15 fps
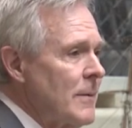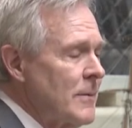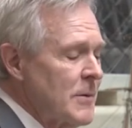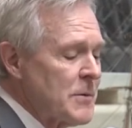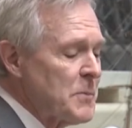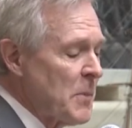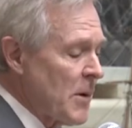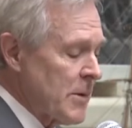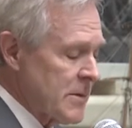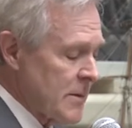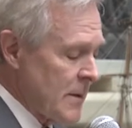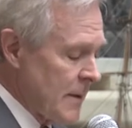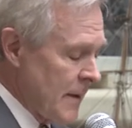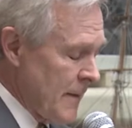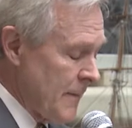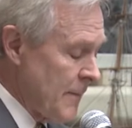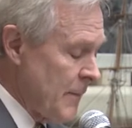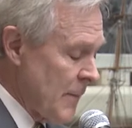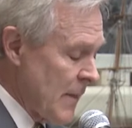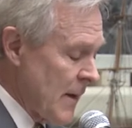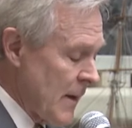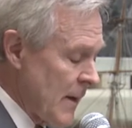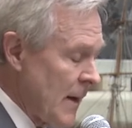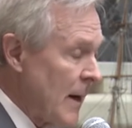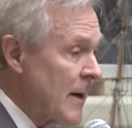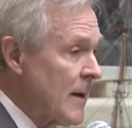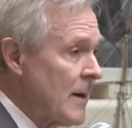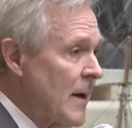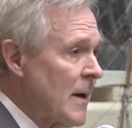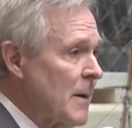just personally, I
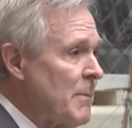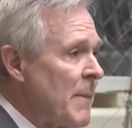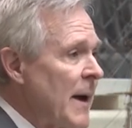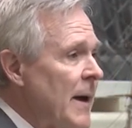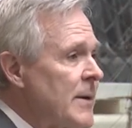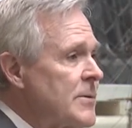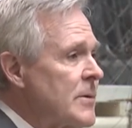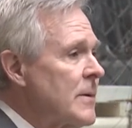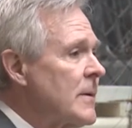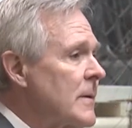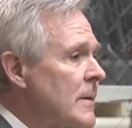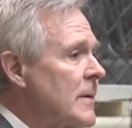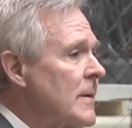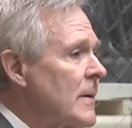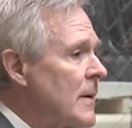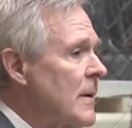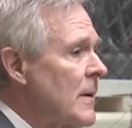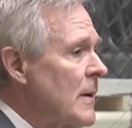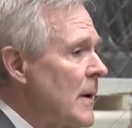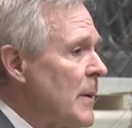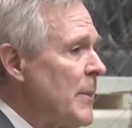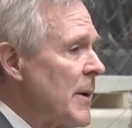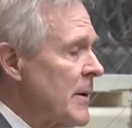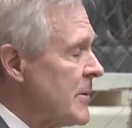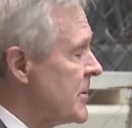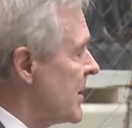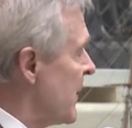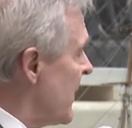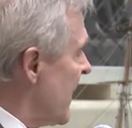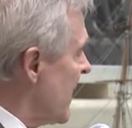cannot imagine a better
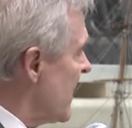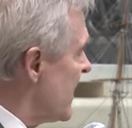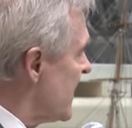shipmate.